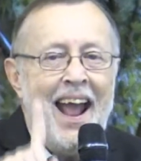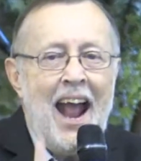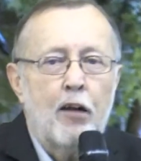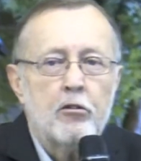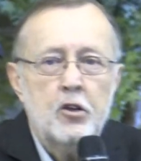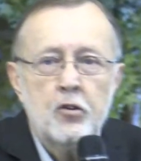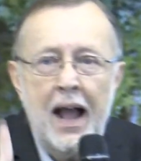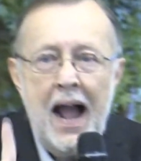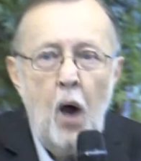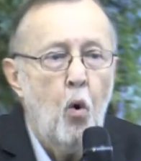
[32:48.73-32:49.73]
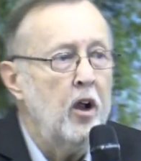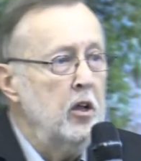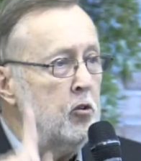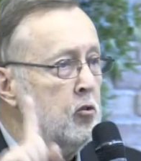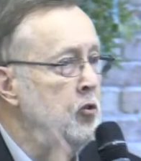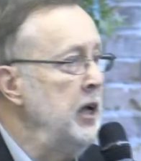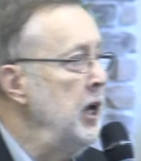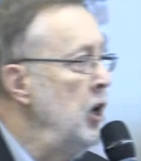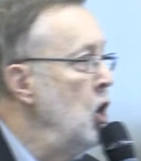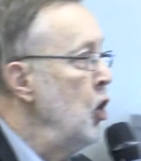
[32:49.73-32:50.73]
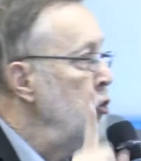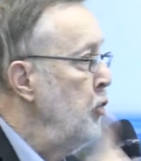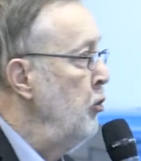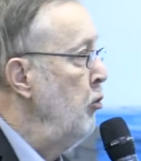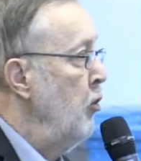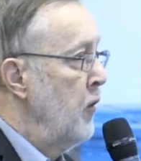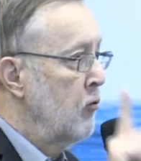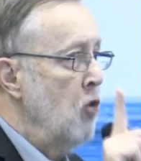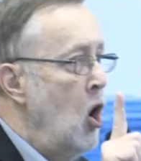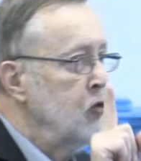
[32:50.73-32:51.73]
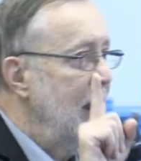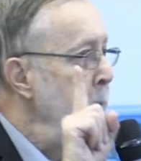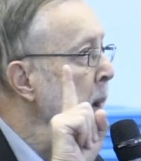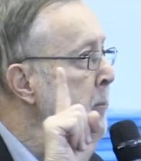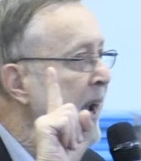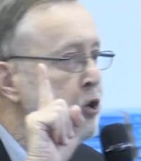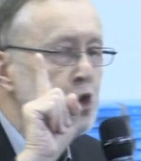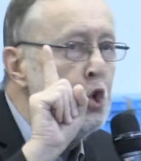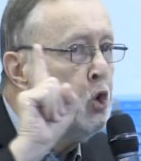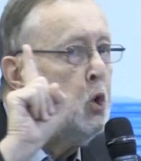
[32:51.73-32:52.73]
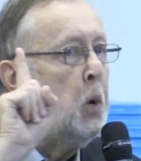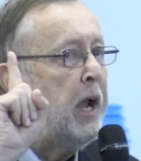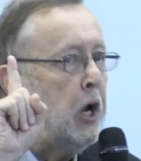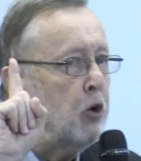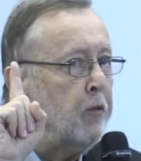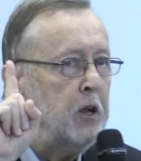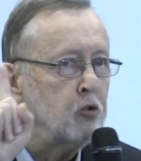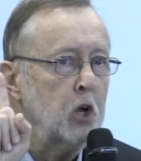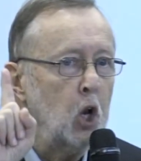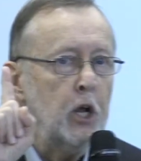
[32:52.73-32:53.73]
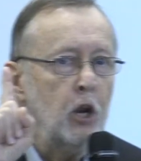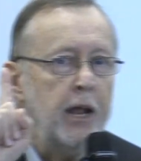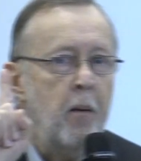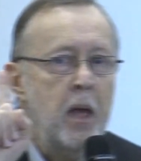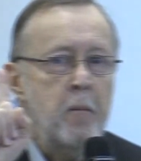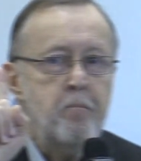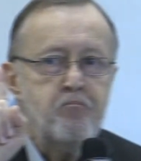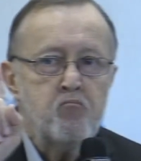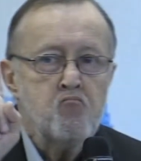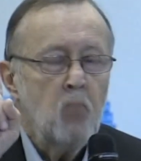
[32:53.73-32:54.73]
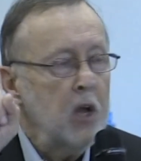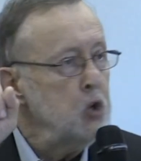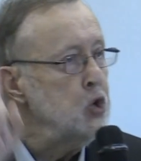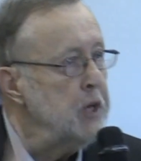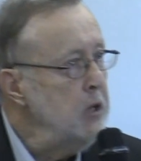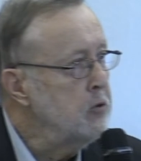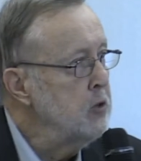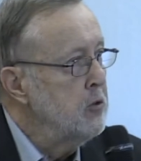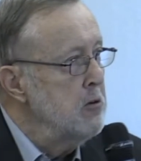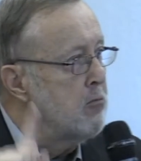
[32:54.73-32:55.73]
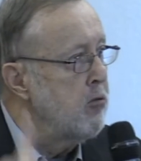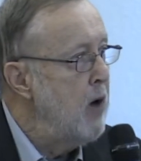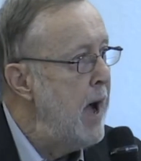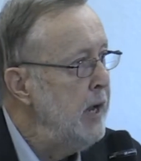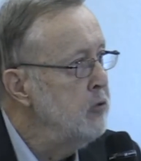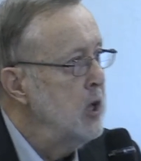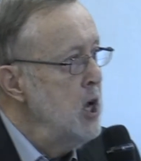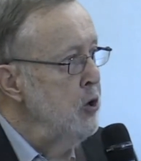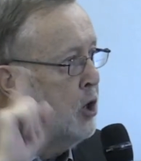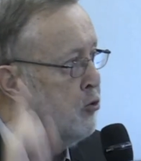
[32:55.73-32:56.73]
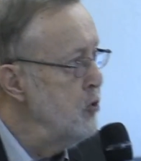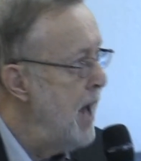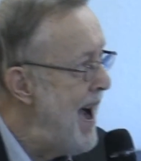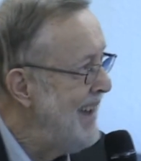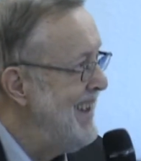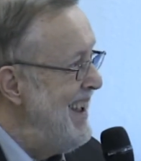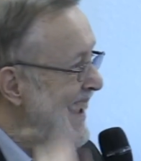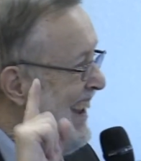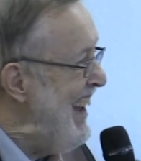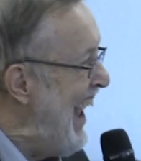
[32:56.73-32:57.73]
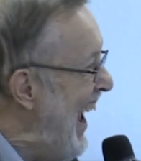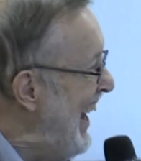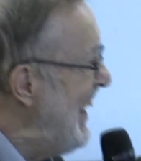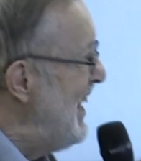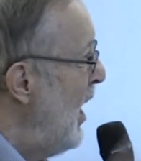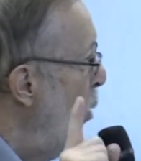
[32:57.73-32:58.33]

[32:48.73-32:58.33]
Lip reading: carries our sin to the cross. Let me make sure you hear this clearly. Jesus Christ does not in any